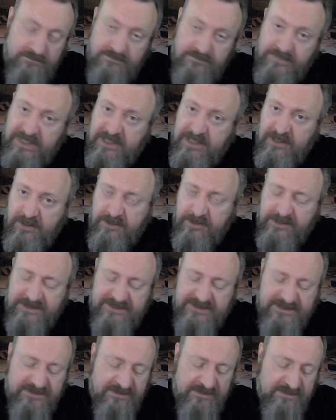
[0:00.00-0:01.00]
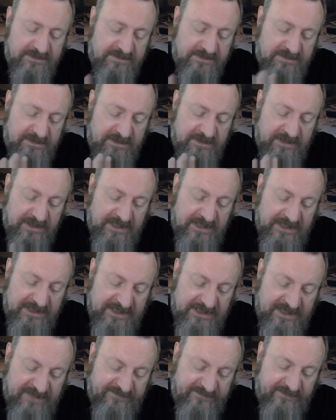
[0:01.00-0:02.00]
being honest, I
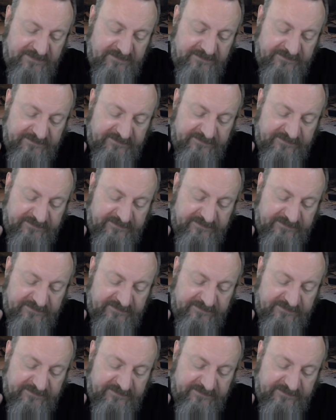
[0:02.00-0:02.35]
never